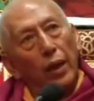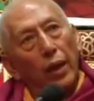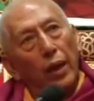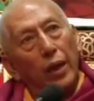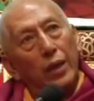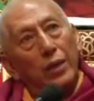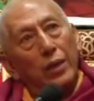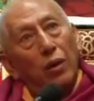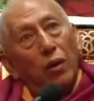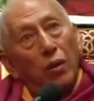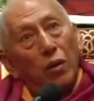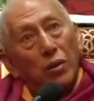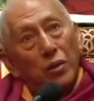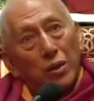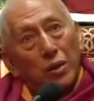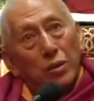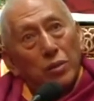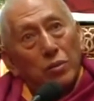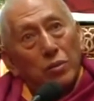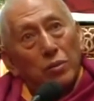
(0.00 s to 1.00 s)
And all
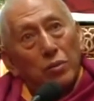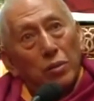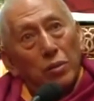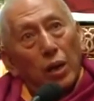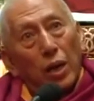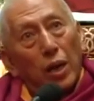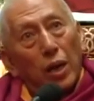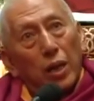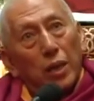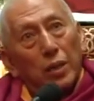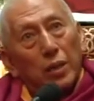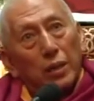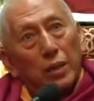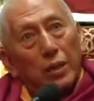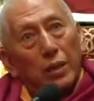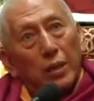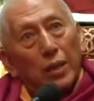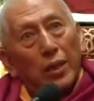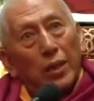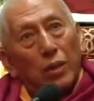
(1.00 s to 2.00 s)
these are
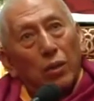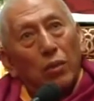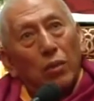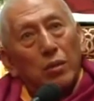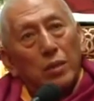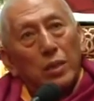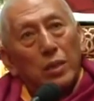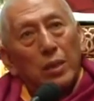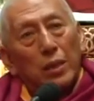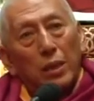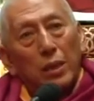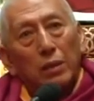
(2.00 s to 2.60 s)
not